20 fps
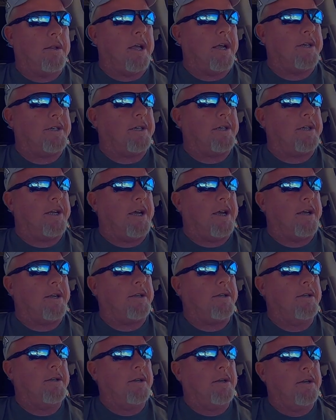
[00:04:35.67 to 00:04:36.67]
thanks to
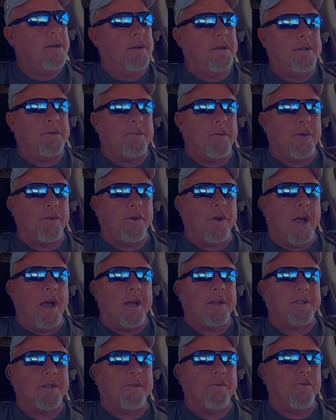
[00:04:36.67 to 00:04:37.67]
Ted, some other
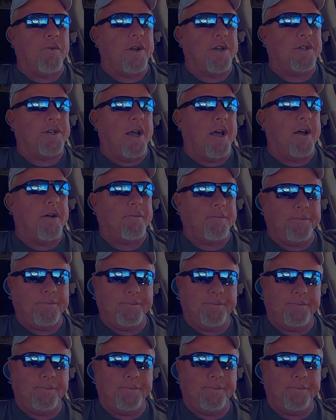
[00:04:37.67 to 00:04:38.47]
guys that have reached out.